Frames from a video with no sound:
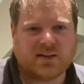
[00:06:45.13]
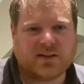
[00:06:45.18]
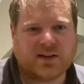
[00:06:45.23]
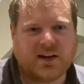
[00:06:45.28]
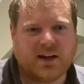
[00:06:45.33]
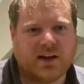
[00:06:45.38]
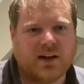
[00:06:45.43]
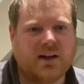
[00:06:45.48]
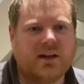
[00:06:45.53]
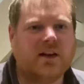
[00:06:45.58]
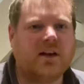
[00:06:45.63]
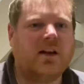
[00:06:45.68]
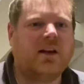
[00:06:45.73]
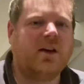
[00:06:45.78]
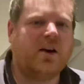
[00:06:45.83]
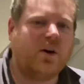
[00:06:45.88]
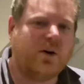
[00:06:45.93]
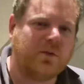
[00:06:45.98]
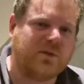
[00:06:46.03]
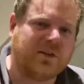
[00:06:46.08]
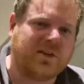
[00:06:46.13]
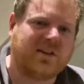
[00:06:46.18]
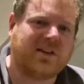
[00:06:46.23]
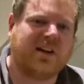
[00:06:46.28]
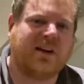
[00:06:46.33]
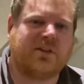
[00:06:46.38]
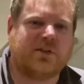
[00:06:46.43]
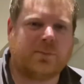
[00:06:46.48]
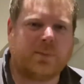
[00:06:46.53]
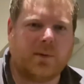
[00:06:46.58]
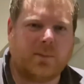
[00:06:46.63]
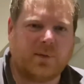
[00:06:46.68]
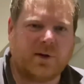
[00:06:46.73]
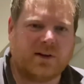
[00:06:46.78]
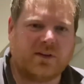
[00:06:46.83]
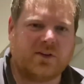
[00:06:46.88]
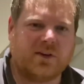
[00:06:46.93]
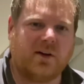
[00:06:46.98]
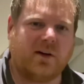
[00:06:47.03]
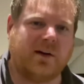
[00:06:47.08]
it. Obviously, I've spent my
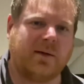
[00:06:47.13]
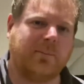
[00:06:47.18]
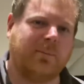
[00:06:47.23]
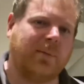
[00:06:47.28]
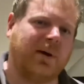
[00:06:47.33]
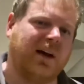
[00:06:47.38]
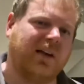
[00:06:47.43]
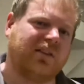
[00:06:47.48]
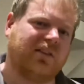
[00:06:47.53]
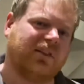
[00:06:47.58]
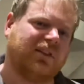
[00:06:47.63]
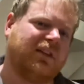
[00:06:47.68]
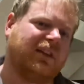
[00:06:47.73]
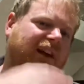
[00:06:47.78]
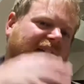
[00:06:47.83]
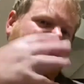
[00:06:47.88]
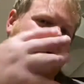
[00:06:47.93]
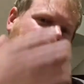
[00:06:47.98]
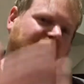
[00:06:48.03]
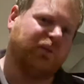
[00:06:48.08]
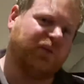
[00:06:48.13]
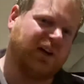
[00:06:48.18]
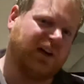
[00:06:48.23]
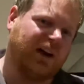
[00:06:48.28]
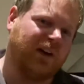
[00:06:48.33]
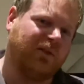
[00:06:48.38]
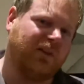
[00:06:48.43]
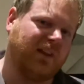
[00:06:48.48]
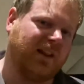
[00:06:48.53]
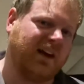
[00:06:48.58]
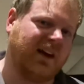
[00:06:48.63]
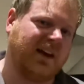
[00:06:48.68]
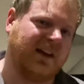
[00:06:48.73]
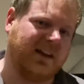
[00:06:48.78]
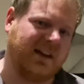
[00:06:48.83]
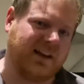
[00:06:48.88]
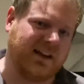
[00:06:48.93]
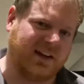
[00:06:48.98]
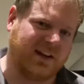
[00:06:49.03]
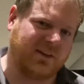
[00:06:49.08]
time, but as I say, I can recover that
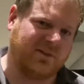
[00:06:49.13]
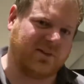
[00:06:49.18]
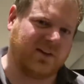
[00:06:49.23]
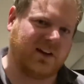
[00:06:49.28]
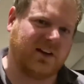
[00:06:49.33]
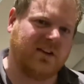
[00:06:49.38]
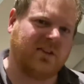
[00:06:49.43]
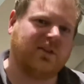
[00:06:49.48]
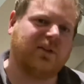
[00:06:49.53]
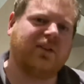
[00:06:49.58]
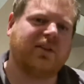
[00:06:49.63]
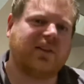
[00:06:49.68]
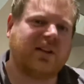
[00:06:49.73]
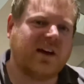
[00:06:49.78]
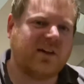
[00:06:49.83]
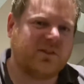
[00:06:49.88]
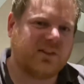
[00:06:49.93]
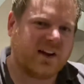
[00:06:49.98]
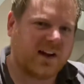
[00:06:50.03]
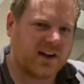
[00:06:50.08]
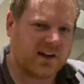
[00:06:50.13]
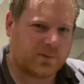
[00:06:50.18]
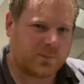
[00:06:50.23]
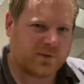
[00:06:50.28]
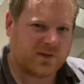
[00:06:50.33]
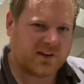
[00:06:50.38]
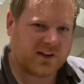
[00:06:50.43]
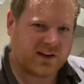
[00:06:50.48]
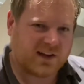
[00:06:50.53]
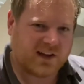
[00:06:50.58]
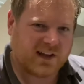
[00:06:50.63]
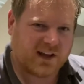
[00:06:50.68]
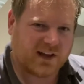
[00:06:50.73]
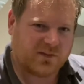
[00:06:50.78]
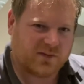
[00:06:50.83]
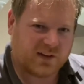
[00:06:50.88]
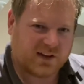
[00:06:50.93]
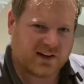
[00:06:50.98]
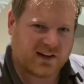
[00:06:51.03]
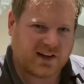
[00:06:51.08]
in the evenings because I haven't had a particularly
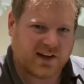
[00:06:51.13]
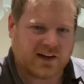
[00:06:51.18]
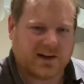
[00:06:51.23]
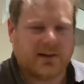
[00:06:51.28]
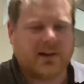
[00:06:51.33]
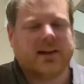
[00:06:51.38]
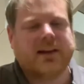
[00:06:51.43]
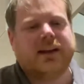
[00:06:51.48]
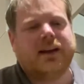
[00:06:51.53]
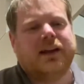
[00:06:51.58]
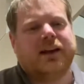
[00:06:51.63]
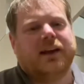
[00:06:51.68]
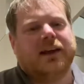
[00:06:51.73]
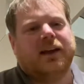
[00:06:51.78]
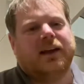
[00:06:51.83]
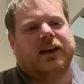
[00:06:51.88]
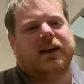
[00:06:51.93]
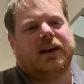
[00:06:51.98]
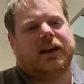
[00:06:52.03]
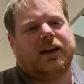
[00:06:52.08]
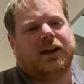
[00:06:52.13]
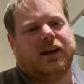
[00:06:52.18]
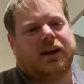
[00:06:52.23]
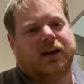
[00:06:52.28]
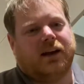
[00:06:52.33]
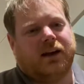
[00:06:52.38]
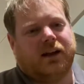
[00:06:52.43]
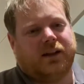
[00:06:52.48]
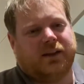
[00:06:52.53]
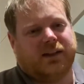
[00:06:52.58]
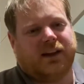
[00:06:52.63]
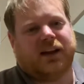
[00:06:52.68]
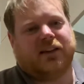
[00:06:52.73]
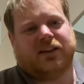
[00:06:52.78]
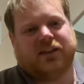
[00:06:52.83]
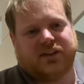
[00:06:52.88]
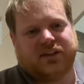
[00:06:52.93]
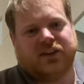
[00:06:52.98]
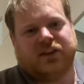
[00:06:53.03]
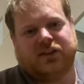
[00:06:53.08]
heavy day. That
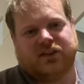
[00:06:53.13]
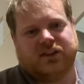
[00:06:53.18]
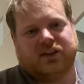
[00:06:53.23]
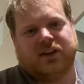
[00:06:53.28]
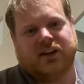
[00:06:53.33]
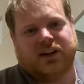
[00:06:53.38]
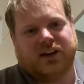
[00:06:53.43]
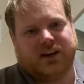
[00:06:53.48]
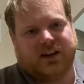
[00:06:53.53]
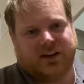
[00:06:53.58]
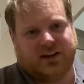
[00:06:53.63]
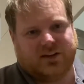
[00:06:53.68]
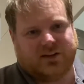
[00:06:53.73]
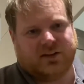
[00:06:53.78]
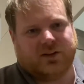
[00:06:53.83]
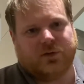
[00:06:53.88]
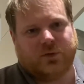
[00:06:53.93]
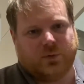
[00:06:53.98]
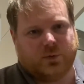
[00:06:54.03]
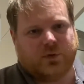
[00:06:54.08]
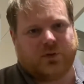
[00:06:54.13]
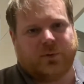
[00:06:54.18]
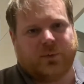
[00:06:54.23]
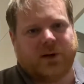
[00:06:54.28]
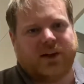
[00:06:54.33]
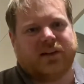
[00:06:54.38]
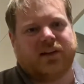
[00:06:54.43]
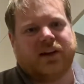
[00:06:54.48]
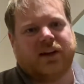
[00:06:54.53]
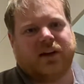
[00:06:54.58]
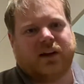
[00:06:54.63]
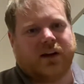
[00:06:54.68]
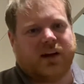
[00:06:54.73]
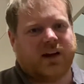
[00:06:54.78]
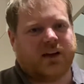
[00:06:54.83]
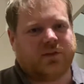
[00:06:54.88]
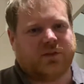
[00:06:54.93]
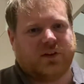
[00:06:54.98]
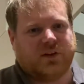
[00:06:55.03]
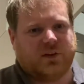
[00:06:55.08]
decision isn't automatic. I
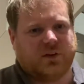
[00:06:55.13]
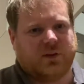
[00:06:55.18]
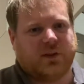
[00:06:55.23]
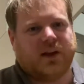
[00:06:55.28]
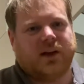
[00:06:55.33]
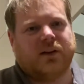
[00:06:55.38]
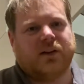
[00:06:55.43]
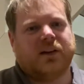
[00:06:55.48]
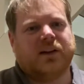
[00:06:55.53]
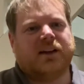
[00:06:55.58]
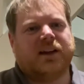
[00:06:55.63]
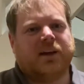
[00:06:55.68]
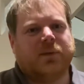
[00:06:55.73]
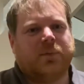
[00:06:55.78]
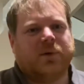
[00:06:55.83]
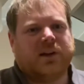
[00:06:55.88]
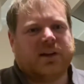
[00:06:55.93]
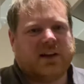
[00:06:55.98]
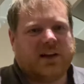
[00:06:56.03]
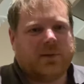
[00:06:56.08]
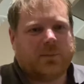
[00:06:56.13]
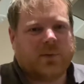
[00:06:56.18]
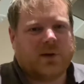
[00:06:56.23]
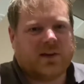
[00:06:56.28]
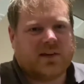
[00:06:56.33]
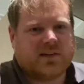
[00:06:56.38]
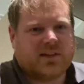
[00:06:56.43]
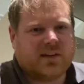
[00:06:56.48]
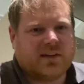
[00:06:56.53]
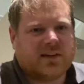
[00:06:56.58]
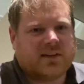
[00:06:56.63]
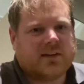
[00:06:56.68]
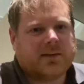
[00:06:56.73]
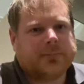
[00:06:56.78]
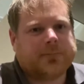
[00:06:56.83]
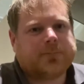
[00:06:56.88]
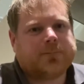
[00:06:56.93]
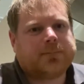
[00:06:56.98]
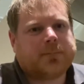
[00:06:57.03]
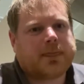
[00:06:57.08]
have to do that on a day-by-day basis.
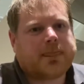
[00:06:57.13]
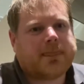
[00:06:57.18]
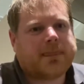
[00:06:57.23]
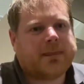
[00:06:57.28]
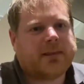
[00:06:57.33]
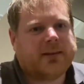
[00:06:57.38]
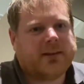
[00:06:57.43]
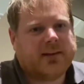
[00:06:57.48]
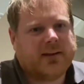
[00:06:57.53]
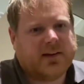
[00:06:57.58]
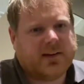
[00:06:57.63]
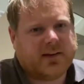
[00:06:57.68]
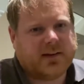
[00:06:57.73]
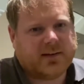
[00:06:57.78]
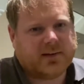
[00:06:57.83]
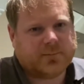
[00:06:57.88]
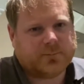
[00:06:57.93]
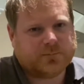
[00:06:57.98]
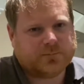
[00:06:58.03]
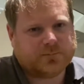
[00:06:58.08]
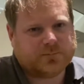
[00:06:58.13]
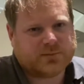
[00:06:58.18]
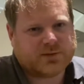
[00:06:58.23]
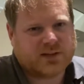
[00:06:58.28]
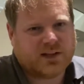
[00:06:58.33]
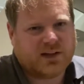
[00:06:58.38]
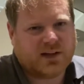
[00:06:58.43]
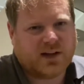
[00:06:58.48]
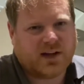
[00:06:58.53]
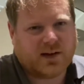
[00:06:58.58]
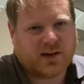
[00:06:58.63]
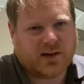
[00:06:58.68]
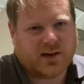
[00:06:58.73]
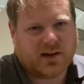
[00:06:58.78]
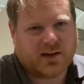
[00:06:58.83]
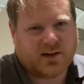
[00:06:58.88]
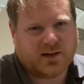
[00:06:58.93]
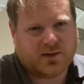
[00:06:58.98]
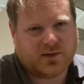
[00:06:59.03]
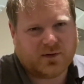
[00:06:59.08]
So,
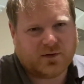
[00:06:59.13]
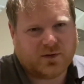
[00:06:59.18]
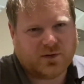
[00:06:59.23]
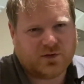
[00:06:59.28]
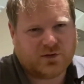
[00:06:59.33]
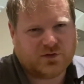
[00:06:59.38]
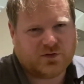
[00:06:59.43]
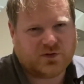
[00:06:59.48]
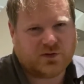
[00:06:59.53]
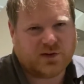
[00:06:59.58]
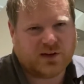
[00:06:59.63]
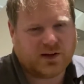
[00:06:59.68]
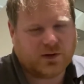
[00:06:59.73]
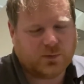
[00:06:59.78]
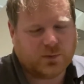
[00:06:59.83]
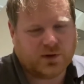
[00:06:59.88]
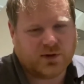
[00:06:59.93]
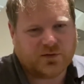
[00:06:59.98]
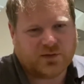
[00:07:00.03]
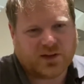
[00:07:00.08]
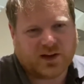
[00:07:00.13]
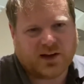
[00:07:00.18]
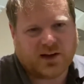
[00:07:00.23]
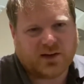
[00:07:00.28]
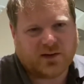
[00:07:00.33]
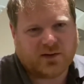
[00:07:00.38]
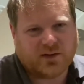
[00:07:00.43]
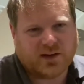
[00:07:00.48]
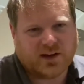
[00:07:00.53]
yeah, and during all of that, I